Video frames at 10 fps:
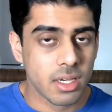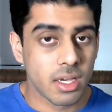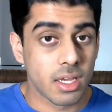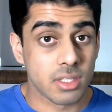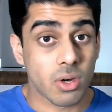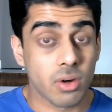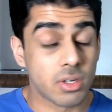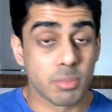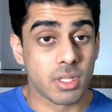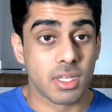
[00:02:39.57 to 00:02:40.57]
And it's hard to
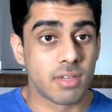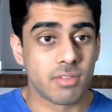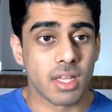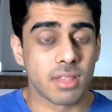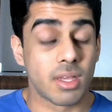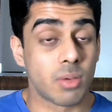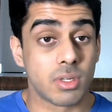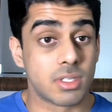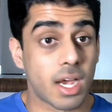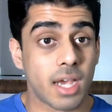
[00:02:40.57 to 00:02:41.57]
believe that they
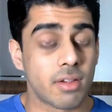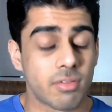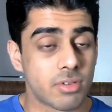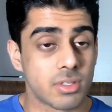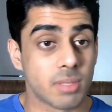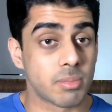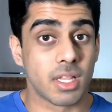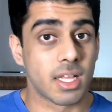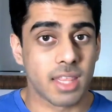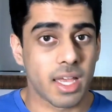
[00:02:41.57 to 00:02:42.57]
would die for something
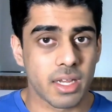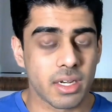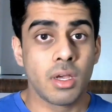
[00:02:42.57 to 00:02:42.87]
like that.